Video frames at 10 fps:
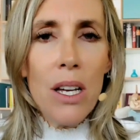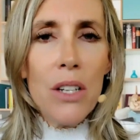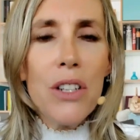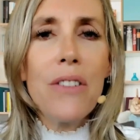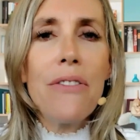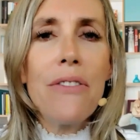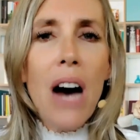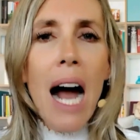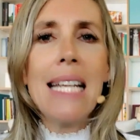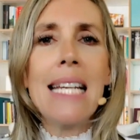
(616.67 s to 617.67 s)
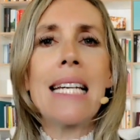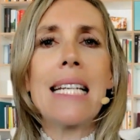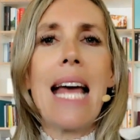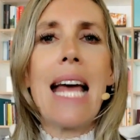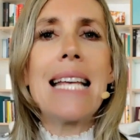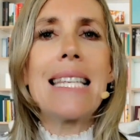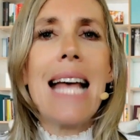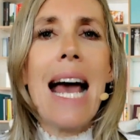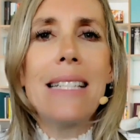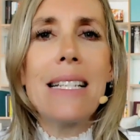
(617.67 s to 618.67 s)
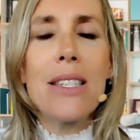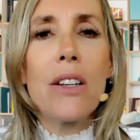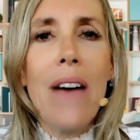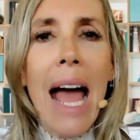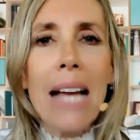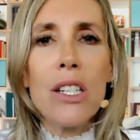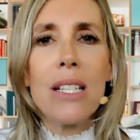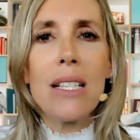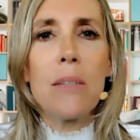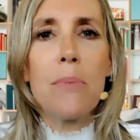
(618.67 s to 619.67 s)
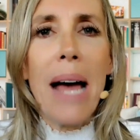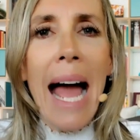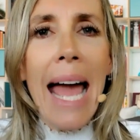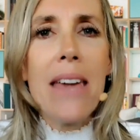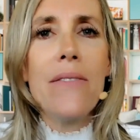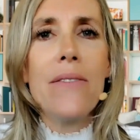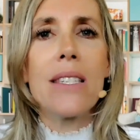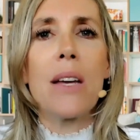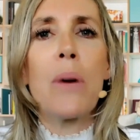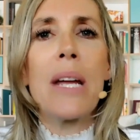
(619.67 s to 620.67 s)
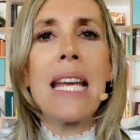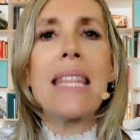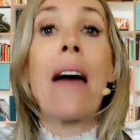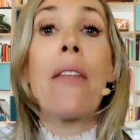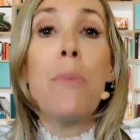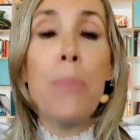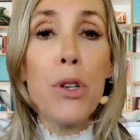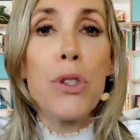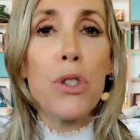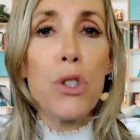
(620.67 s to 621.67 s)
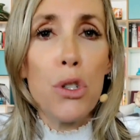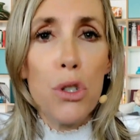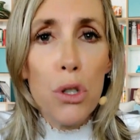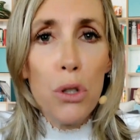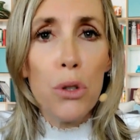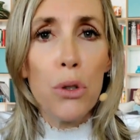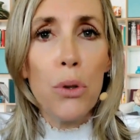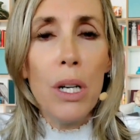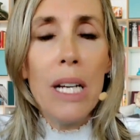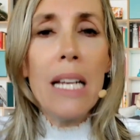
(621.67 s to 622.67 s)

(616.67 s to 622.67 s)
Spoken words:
to defining it as our list of actions and behaviors that we need the other person to do